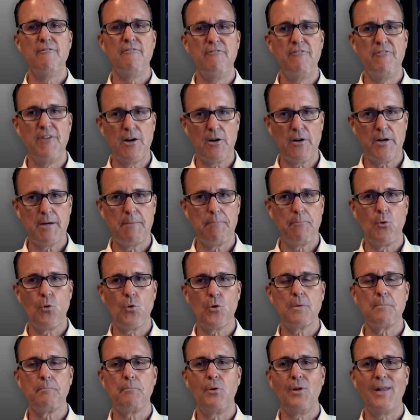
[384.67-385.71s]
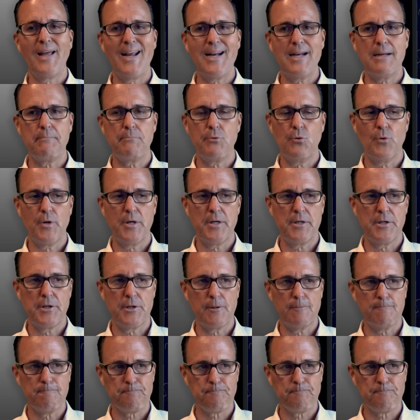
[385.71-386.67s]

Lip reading: Very important planning point here.